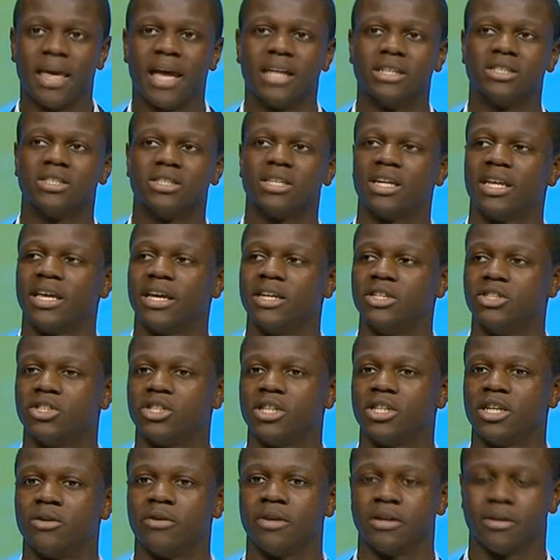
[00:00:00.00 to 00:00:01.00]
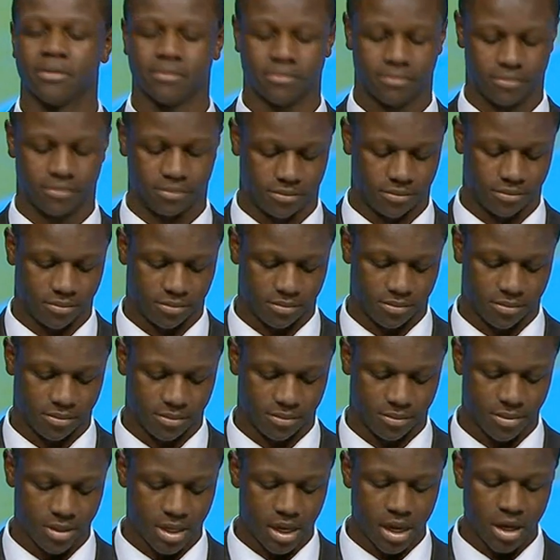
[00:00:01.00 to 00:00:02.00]
and study engineering.
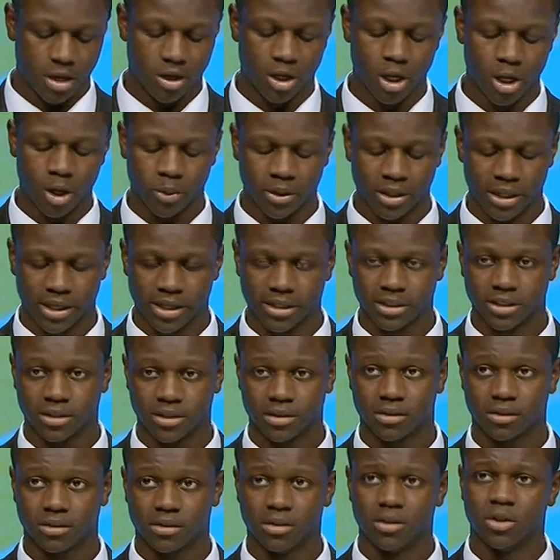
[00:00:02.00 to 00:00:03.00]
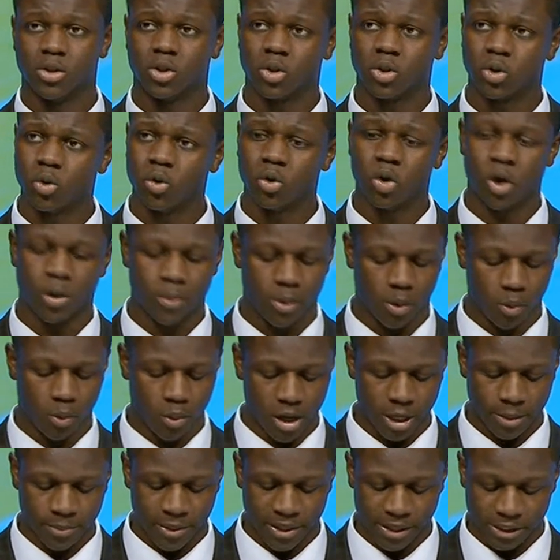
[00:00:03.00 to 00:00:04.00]
Knowing this, the school got me
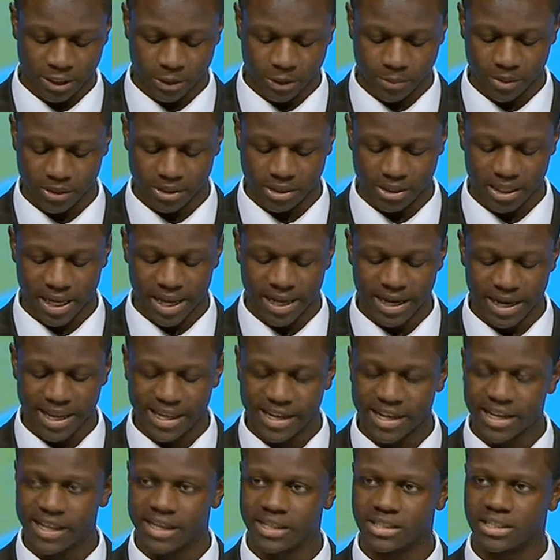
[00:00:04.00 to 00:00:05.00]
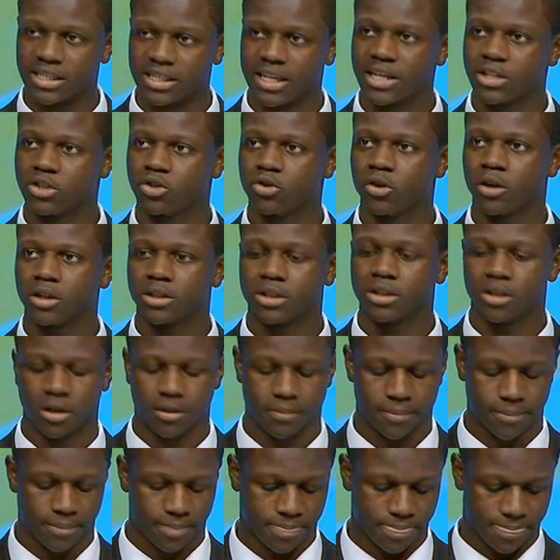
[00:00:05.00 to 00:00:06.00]
work placements at Lend-Lease and Extrata,
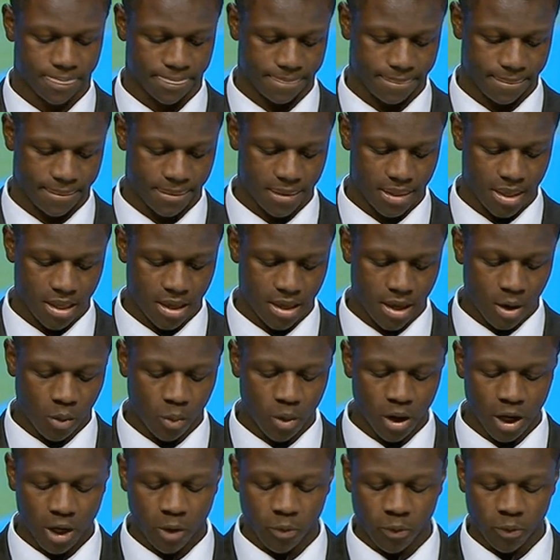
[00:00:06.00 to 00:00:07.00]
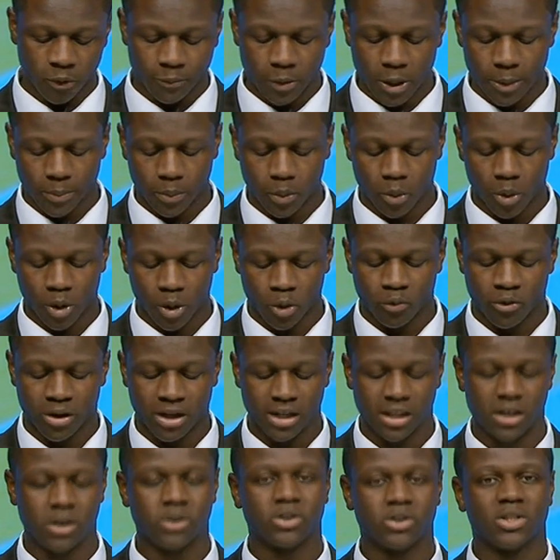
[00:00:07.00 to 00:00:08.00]
working with people who are
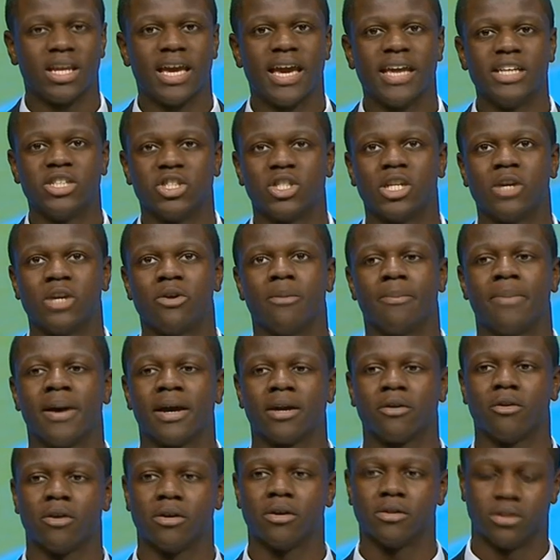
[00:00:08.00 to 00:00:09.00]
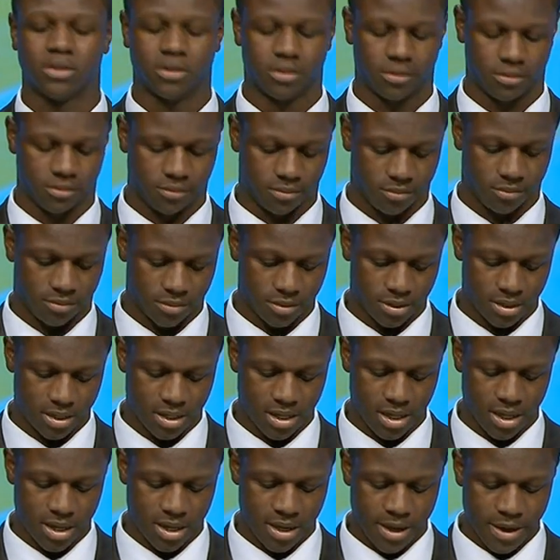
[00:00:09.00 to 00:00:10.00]
really using their engineering backgrounds.
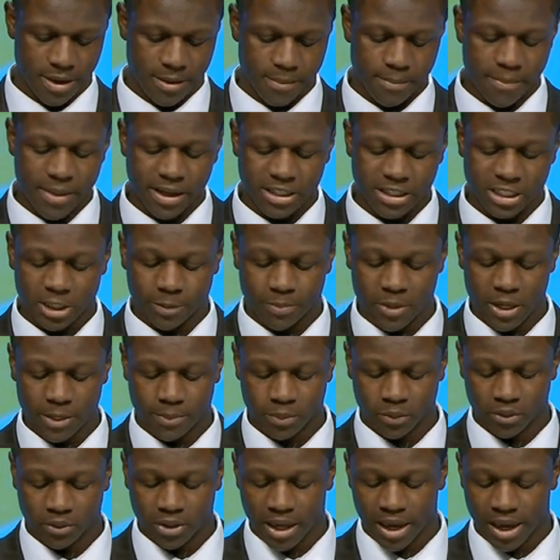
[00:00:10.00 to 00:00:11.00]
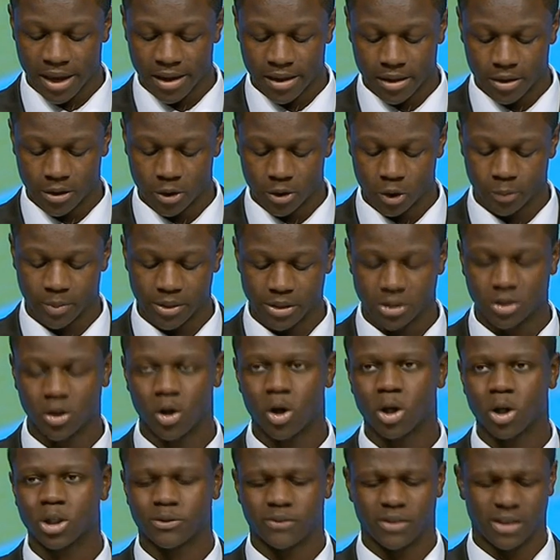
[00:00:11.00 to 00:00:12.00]
Meeting people there who'd been to
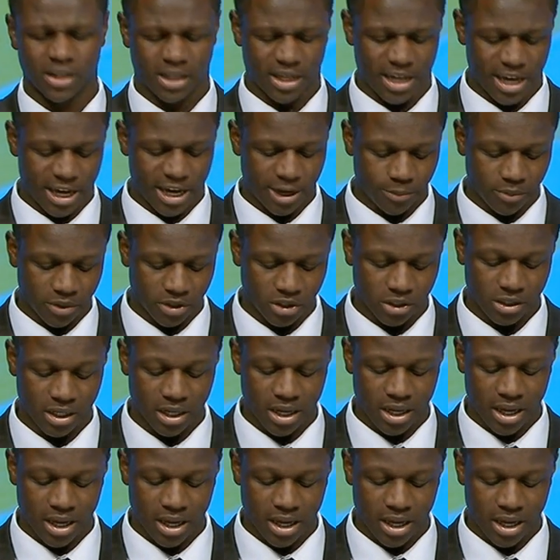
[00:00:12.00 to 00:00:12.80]
Oxford and Cambridge